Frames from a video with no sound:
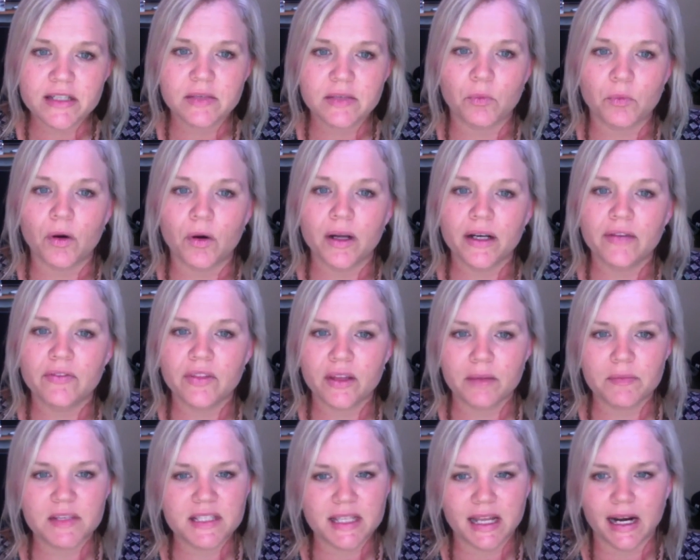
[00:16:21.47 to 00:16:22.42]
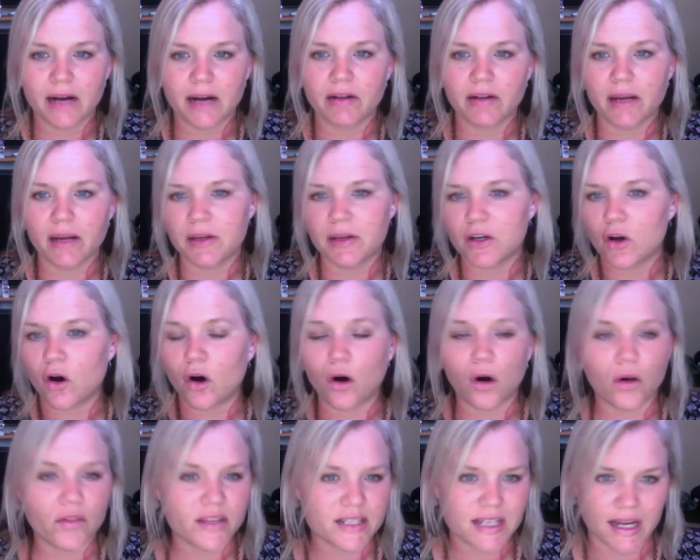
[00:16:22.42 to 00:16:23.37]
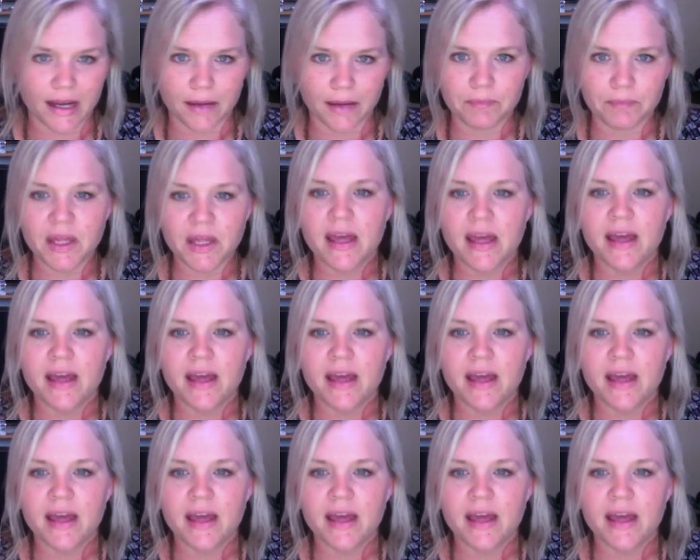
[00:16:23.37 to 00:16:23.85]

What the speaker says: And one of them is that I recommend all the time.